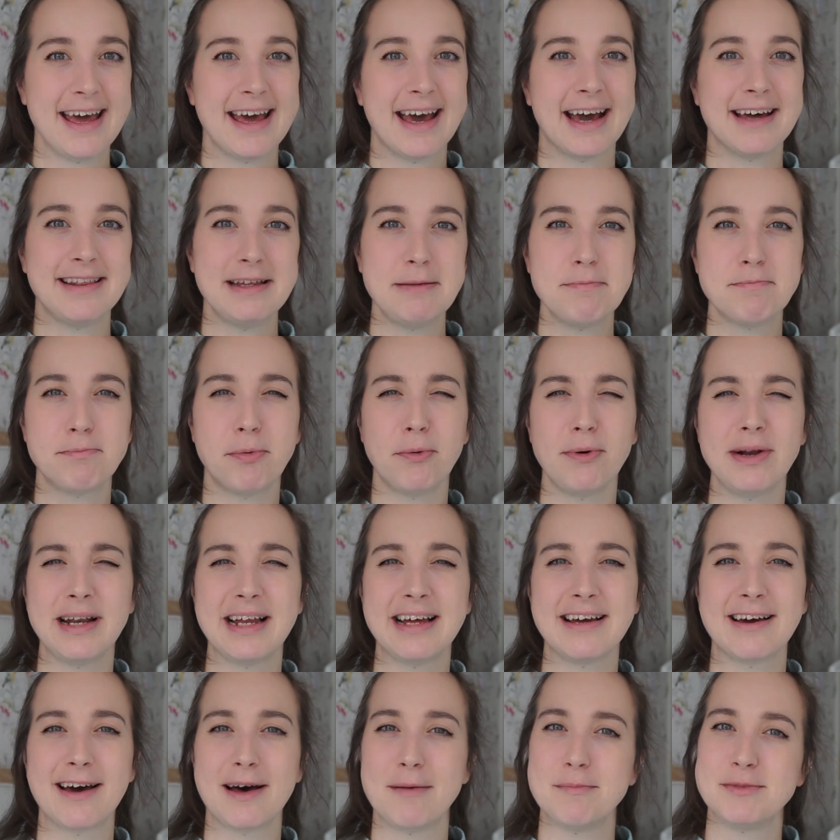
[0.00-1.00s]
I think
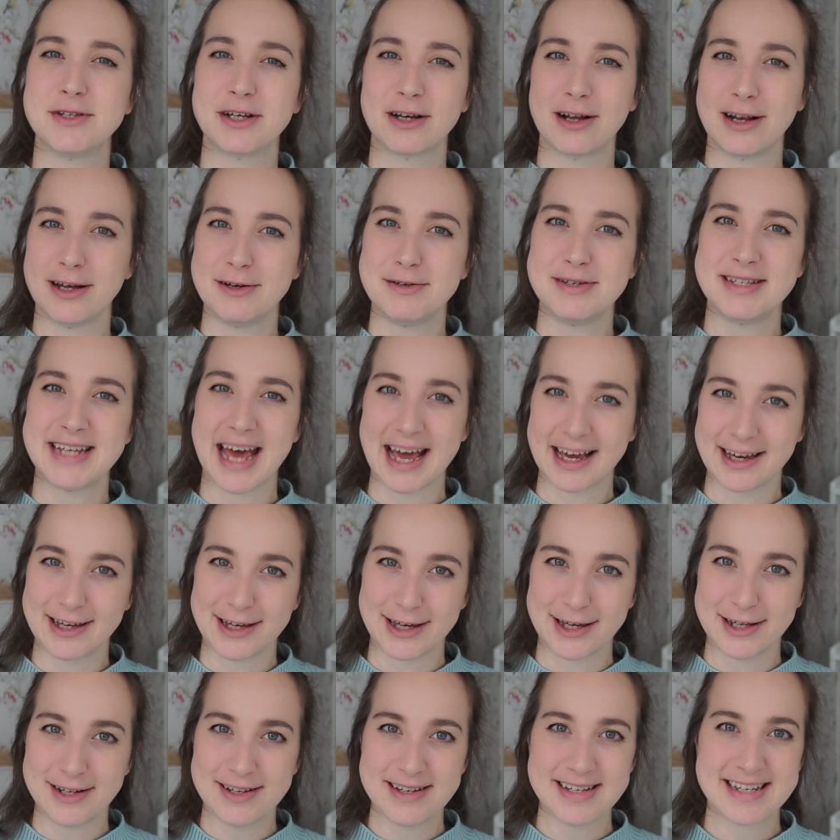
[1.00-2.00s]
boiling comes a close
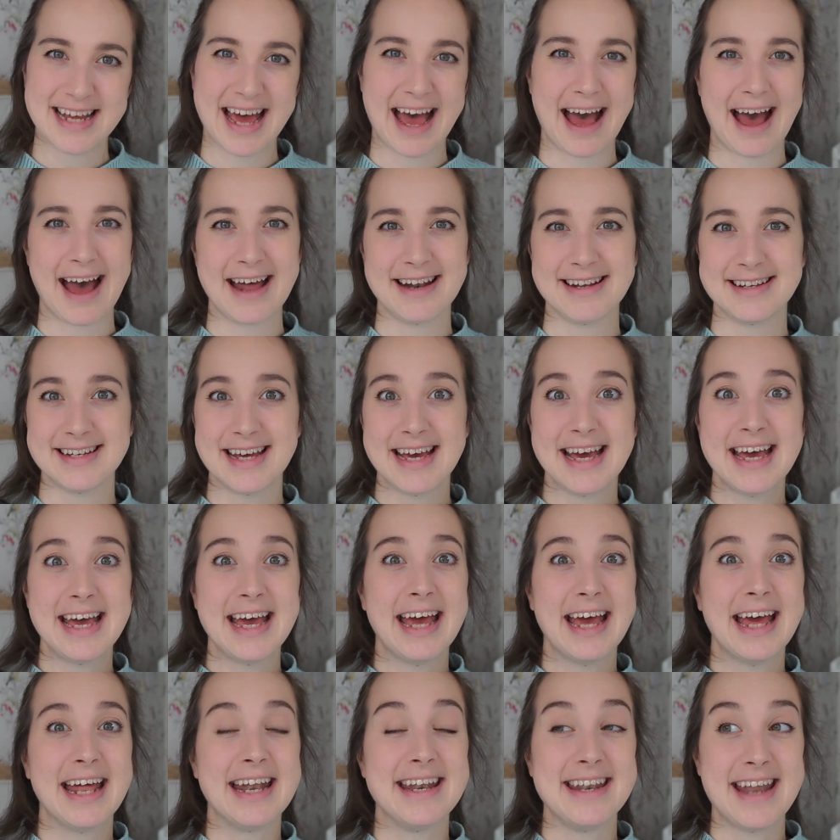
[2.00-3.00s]
second, and
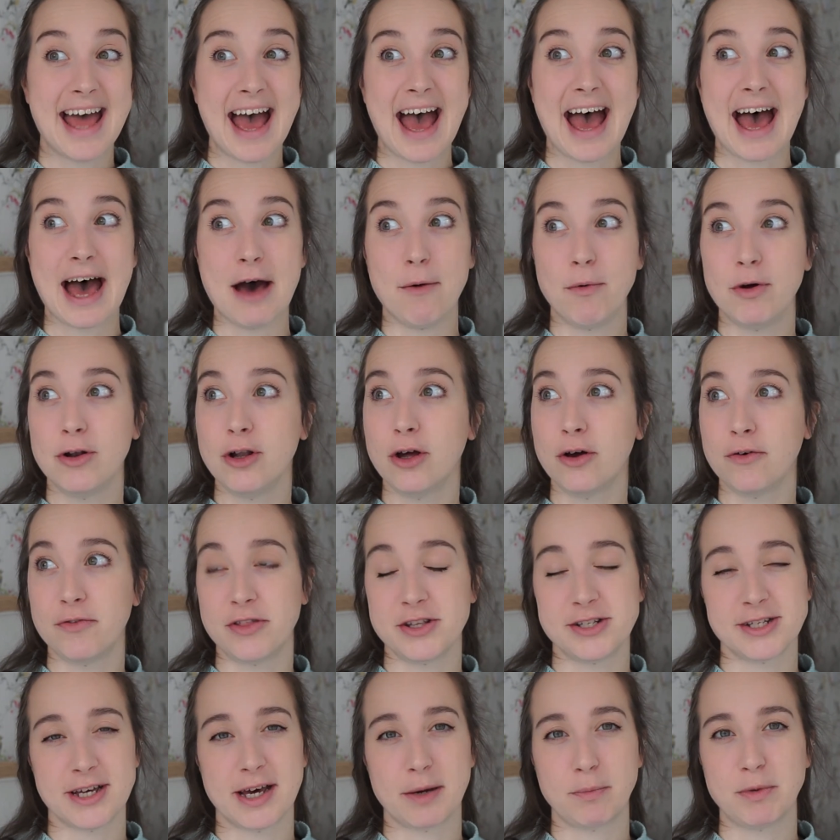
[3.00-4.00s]
now a lot of
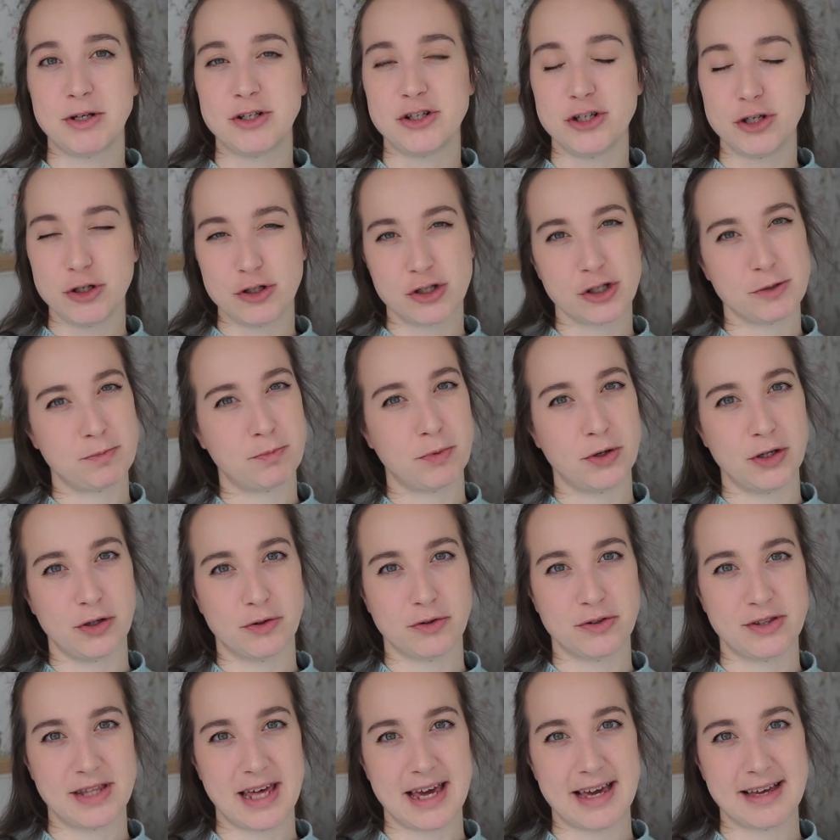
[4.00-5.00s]
the time we do just boil
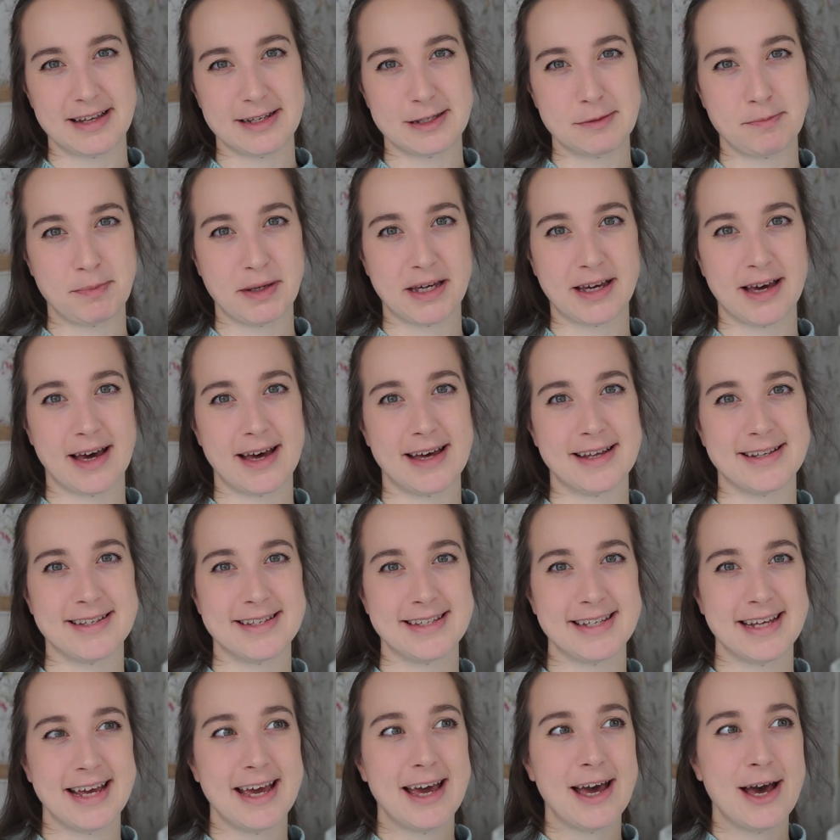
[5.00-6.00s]
things
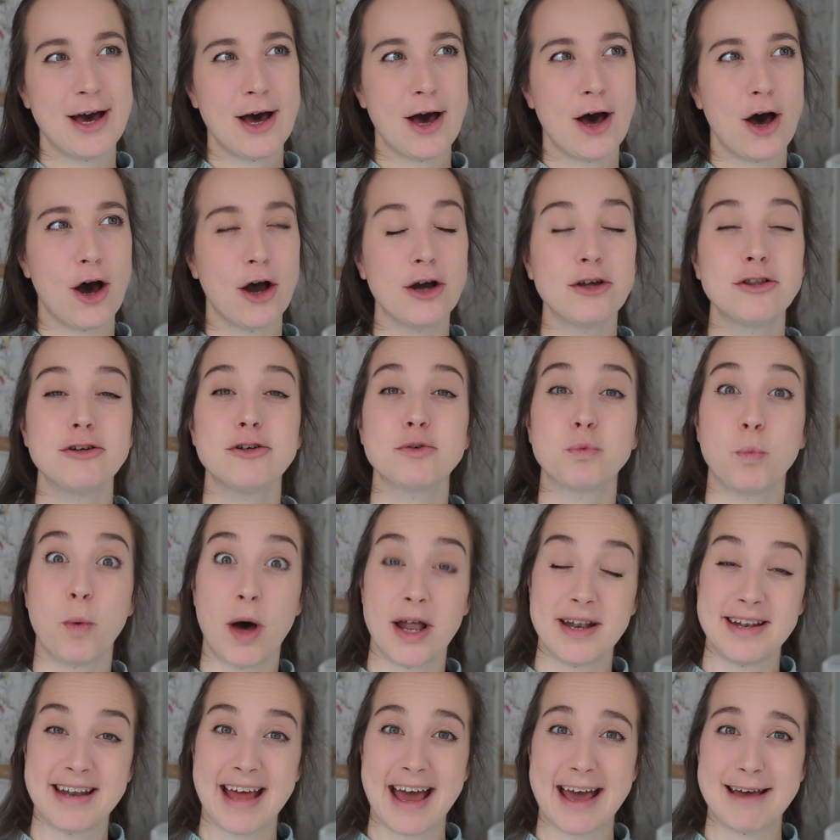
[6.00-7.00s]
because Arthur's
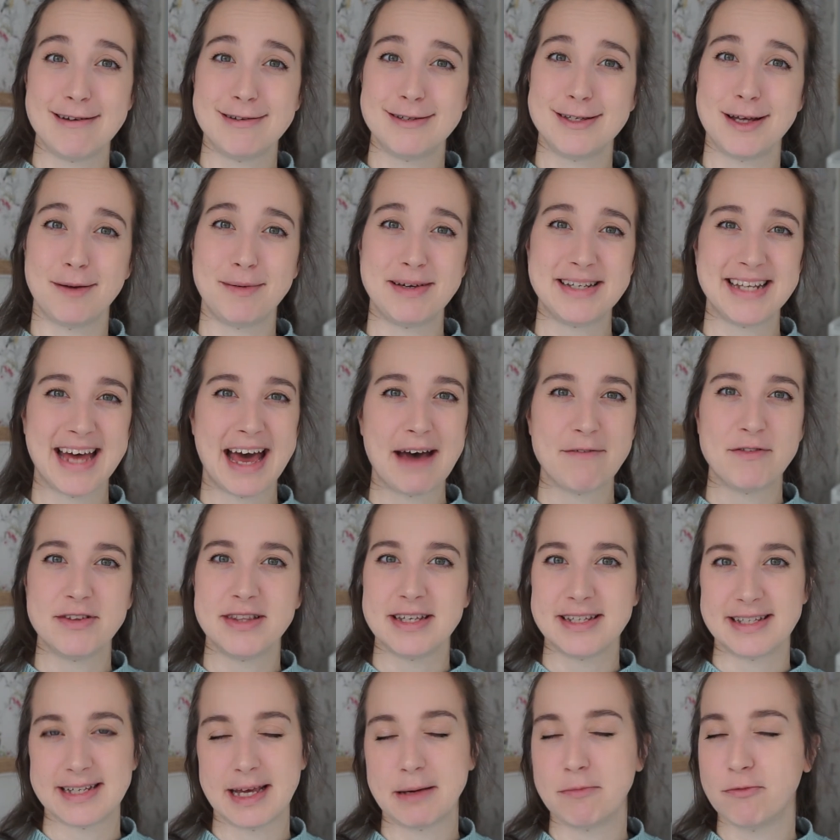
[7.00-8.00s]
one now, so he's having
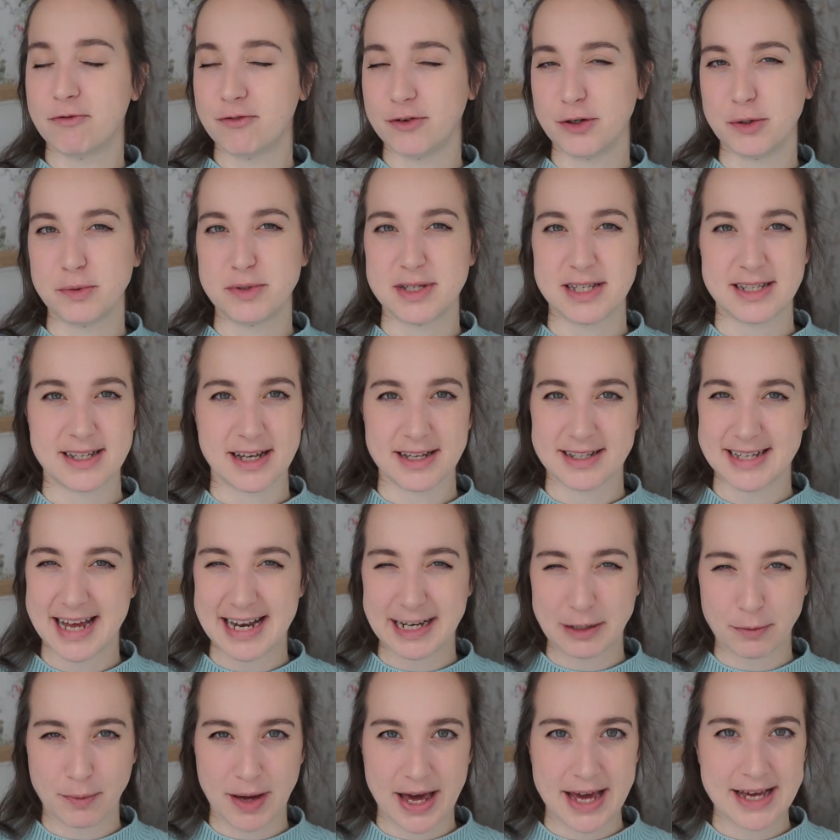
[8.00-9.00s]
the same foods as us
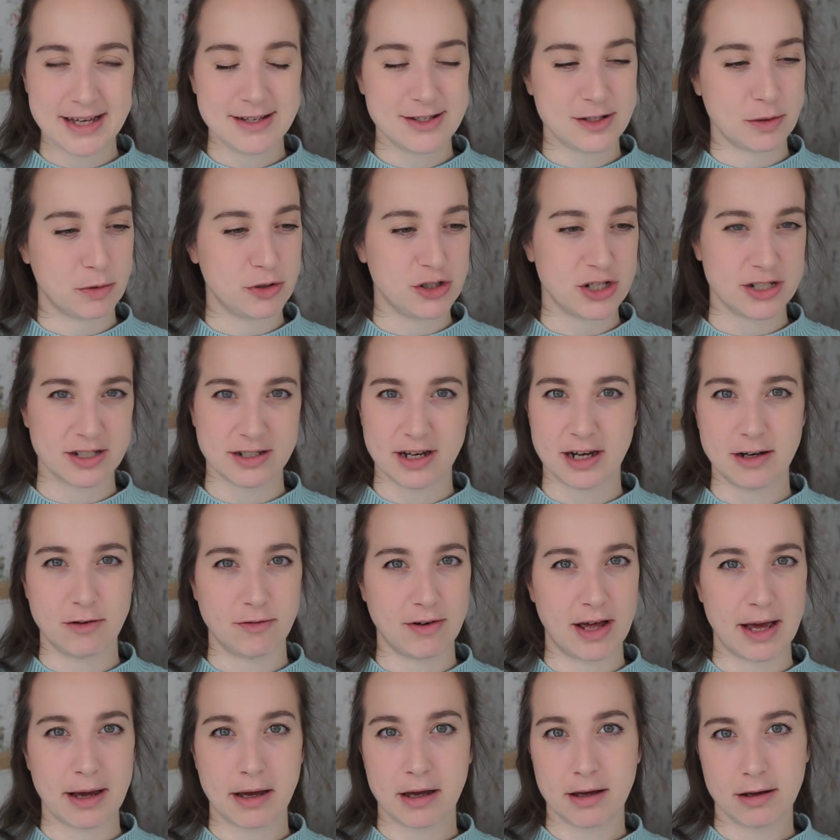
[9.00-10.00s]
anyway, so we'll just kind of
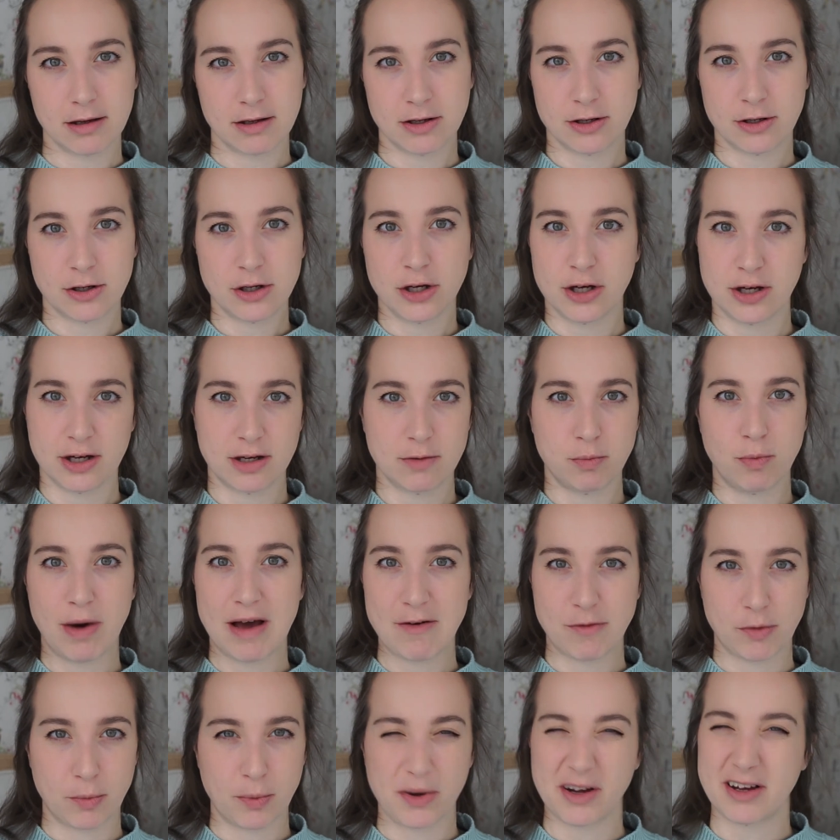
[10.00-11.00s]
like cook
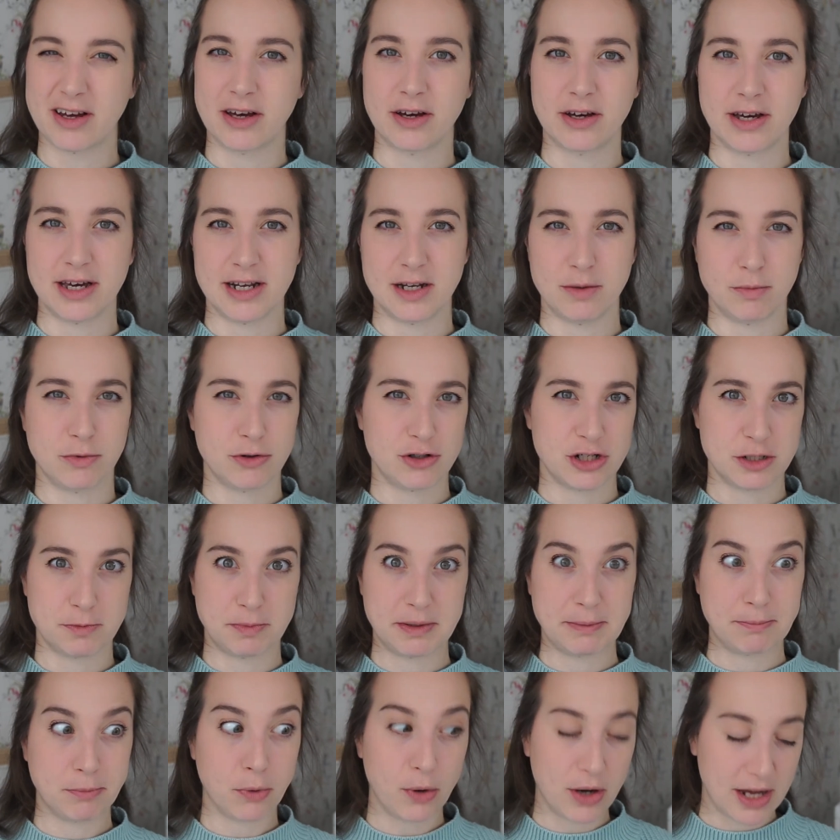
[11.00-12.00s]
whatever we're cooking and we'll just
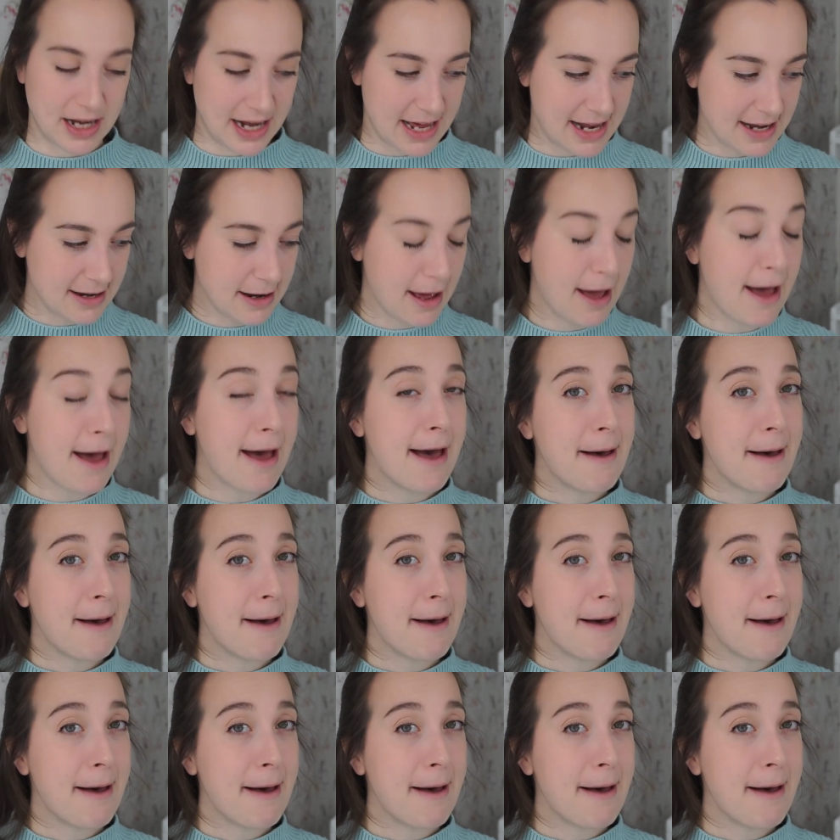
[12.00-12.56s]
be boiling.